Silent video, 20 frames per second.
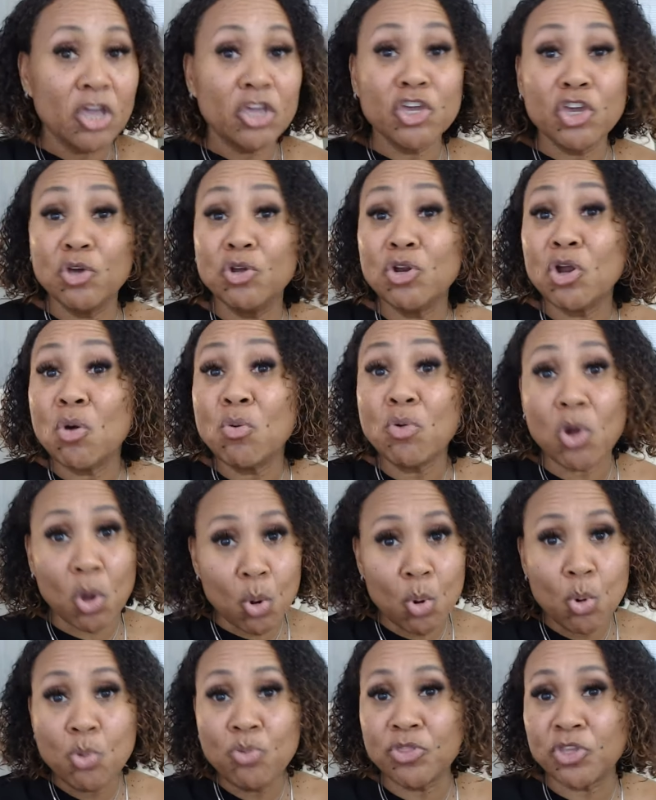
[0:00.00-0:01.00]
You don't
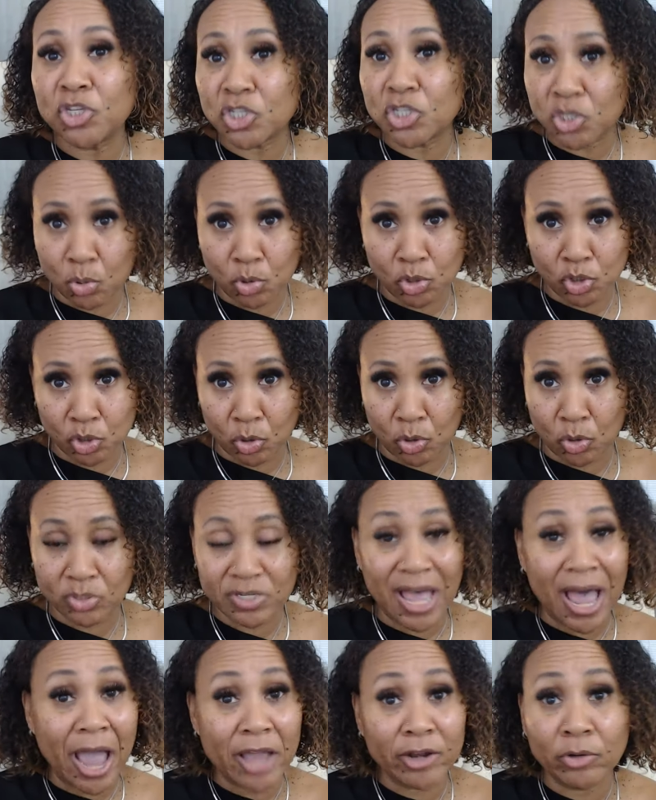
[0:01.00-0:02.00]
own the
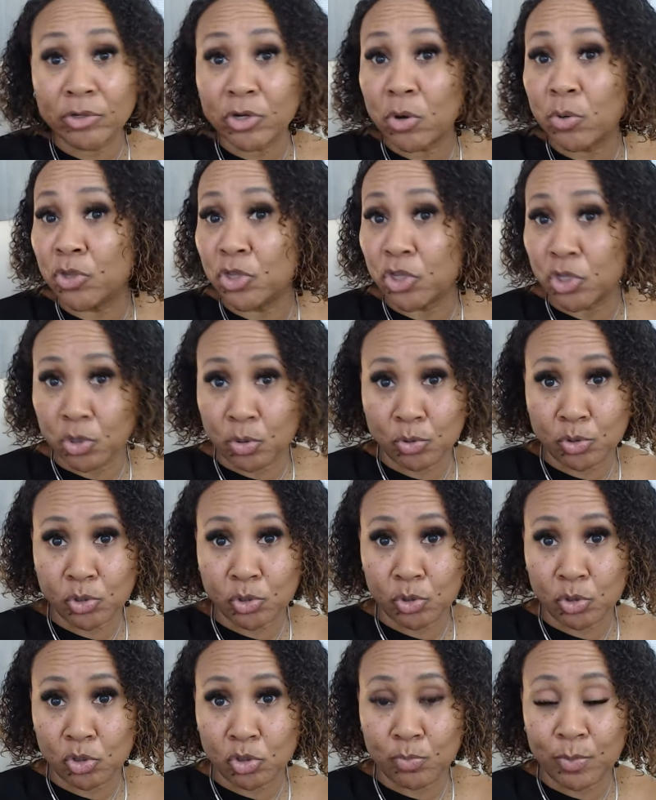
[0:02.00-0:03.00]
socials. I don't own
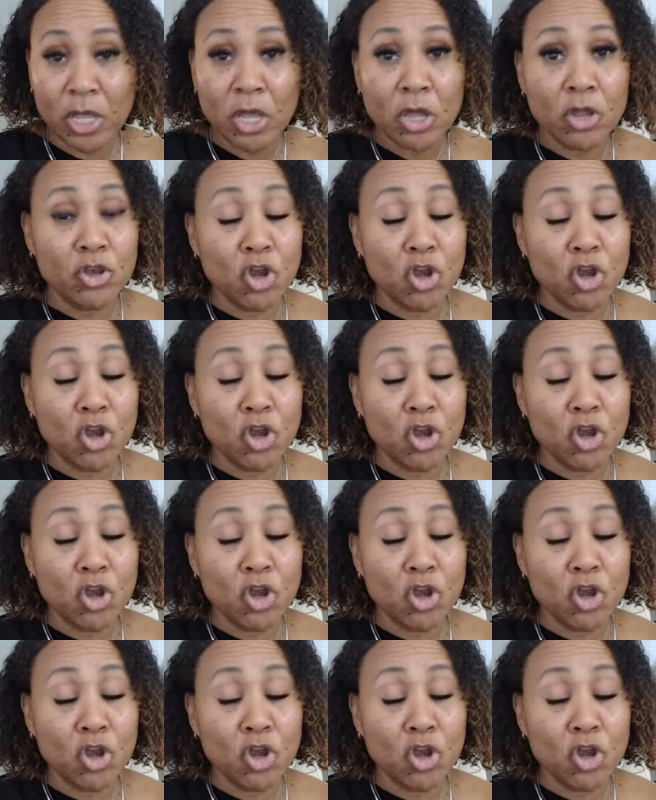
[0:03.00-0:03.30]
YouTube.